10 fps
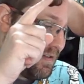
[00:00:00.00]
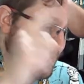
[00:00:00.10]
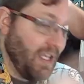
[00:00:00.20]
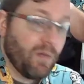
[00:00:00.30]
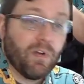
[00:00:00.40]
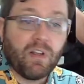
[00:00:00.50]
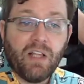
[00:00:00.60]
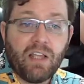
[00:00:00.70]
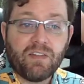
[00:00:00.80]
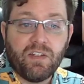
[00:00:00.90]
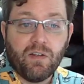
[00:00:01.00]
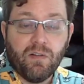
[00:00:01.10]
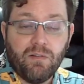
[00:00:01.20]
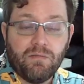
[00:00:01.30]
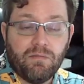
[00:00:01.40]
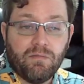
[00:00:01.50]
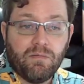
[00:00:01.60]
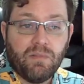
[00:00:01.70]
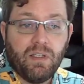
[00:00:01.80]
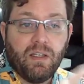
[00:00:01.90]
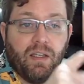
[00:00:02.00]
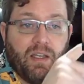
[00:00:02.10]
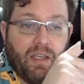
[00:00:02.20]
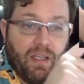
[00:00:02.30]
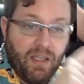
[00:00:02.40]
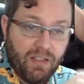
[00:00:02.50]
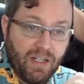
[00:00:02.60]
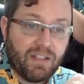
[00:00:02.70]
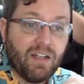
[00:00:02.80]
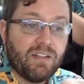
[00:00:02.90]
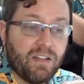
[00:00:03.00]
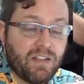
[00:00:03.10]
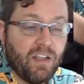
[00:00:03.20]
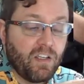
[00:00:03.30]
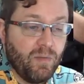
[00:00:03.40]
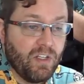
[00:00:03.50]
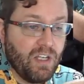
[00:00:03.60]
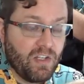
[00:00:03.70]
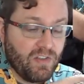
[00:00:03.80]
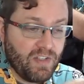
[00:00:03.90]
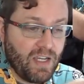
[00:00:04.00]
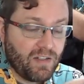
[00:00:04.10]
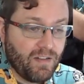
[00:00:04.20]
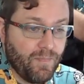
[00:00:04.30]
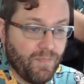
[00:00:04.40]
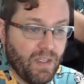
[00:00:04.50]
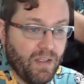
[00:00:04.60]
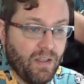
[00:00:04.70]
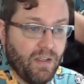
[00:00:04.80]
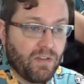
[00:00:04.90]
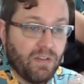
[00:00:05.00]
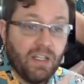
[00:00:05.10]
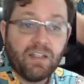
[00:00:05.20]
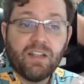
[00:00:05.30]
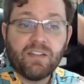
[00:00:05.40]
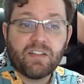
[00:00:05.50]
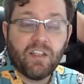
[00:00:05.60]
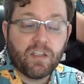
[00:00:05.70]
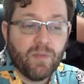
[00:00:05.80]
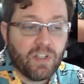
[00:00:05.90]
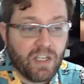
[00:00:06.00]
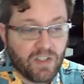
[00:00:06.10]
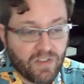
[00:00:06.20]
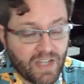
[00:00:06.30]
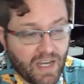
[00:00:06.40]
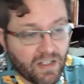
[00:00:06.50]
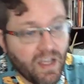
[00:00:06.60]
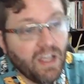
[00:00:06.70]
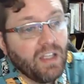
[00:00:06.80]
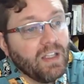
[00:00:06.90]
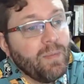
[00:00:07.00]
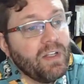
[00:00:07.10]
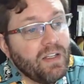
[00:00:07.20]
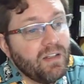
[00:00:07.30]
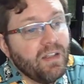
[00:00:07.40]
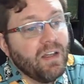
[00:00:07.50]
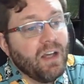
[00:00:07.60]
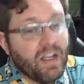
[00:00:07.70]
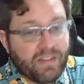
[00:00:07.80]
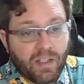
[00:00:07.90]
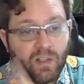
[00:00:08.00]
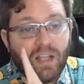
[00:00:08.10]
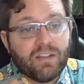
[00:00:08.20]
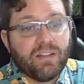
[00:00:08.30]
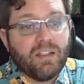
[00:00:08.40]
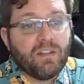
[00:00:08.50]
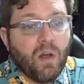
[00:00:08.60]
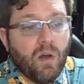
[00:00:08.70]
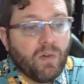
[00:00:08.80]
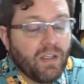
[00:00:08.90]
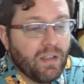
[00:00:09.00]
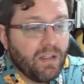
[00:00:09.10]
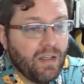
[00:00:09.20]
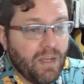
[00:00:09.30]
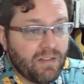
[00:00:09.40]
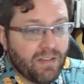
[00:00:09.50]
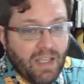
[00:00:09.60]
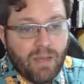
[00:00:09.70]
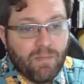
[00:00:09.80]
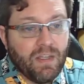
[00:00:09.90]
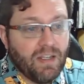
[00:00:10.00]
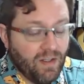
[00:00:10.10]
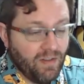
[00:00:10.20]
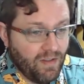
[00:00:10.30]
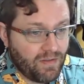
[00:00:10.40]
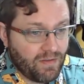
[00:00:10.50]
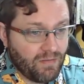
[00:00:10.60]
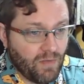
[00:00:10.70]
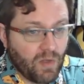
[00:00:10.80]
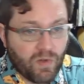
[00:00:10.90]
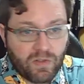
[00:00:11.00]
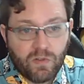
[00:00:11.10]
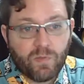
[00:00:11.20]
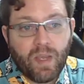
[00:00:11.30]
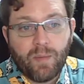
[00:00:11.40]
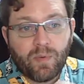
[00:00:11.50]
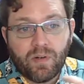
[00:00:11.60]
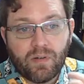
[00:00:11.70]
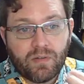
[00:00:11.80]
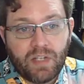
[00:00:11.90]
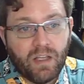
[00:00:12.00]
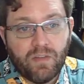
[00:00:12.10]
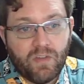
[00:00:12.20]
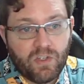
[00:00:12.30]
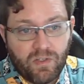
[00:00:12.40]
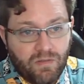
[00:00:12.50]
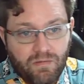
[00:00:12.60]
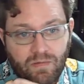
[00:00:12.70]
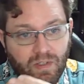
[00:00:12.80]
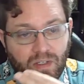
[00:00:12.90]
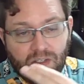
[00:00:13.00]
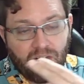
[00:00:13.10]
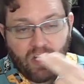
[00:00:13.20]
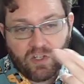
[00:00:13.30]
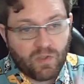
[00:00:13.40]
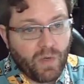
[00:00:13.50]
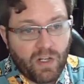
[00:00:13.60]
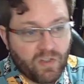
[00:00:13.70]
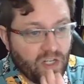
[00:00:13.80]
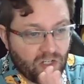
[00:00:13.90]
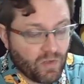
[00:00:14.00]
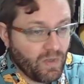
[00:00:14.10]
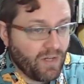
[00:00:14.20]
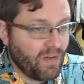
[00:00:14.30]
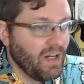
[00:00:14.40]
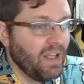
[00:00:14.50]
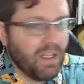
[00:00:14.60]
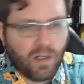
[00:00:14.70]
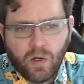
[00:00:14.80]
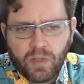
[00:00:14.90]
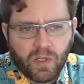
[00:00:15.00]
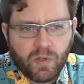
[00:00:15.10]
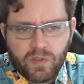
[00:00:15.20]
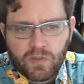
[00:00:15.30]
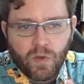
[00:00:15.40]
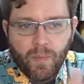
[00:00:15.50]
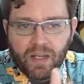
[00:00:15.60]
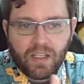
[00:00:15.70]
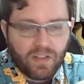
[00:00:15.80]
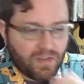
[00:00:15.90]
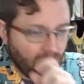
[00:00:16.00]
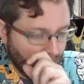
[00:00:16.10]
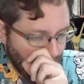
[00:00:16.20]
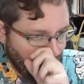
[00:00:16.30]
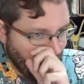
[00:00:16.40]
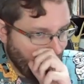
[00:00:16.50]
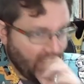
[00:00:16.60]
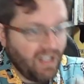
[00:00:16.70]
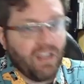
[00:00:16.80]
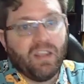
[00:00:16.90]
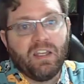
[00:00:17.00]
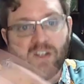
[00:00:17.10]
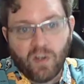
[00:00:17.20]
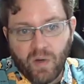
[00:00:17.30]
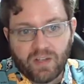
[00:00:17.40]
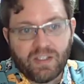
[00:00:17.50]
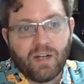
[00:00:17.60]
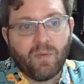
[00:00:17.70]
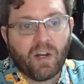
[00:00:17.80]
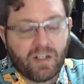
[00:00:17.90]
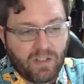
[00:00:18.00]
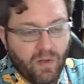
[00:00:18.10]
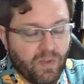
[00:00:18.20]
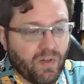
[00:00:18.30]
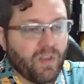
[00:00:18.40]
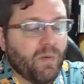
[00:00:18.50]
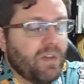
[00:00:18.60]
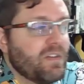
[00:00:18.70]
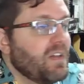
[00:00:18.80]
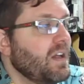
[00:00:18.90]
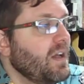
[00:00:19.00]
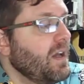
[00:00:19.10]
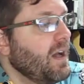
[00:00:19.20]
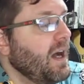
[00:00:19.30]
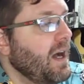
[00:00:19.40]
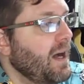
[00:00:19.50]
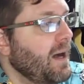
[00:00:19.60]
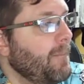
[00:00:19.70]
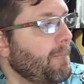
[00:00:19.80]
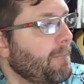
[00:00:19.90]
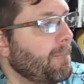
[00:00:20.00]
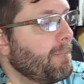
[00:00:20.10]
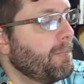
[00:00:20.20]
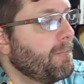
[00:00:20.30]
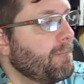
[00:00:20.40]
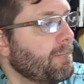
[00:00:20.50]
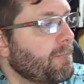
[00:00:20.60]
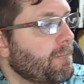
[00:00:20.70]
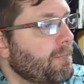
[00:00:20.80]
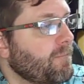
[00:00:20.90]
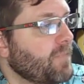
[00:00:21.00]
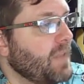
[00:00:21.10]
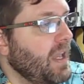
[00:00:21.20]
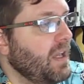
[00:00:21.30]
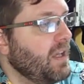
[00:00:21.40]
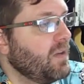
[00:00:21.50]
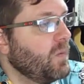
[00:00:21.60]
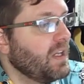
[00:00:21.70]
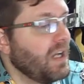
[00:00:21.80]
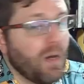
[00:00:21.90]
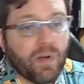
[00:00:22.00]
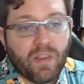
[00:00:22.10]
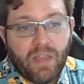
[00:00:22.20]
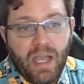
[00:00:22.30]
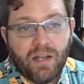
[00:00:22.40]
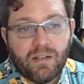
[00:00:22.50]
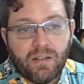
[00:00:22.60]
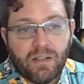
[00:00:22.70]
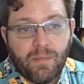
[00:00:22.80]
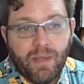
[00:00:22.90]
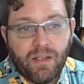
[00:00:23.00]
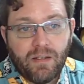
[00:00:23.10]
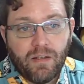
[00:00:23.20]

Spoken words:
Getting rid of Glass-Steagall and the 1986 Telecommunications Act. So the 1986 Telecommunications Act limited a single entity to owning basically 8 media outlets, whether it's newspaper, television stations, radio stations, whatever. They could only own so many in a single market, and then they had to go outside a market to own their other ones. And when you got rid of that, they made